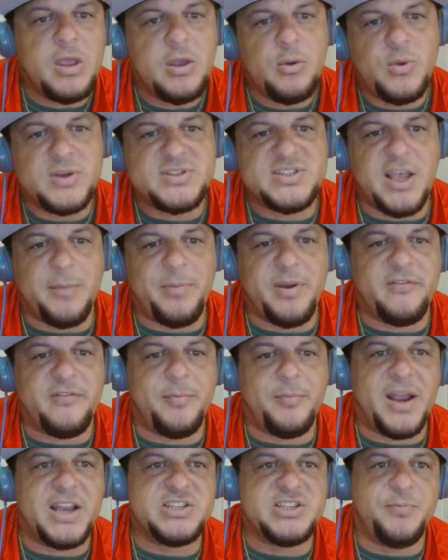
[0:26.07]
What's up,
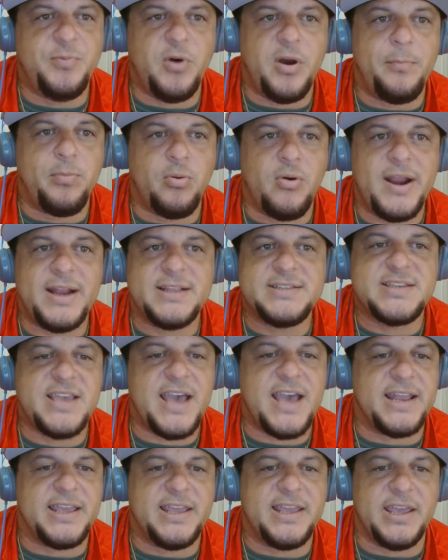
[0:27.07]
everybody? It's your boy Brandon
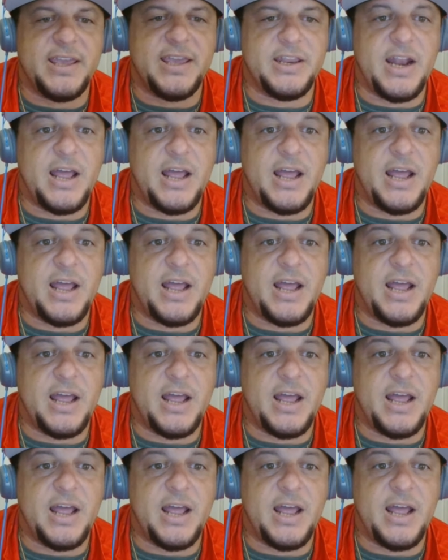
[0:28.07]
Scott again,